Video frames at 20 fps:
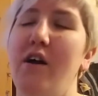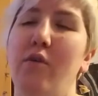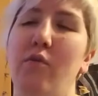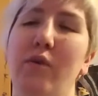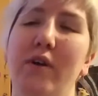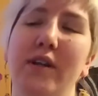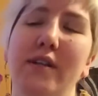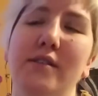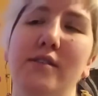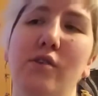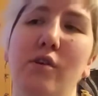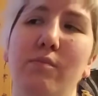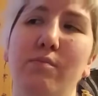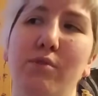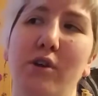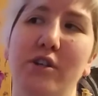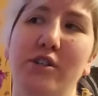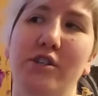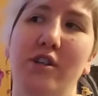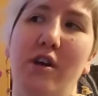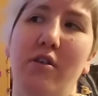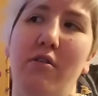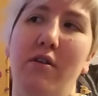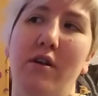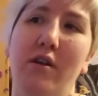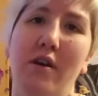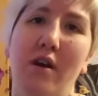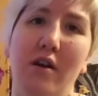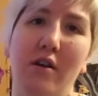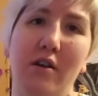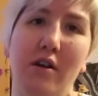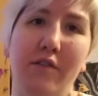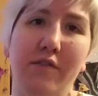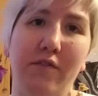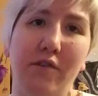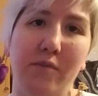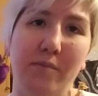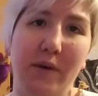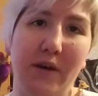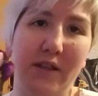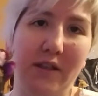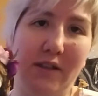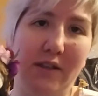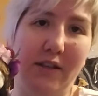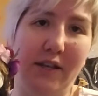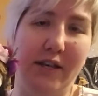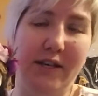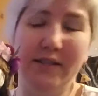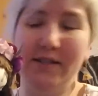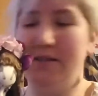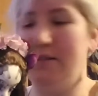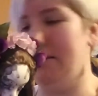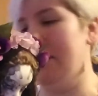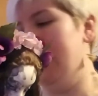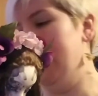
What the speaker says: When it's all brushed out and not covered by the lace,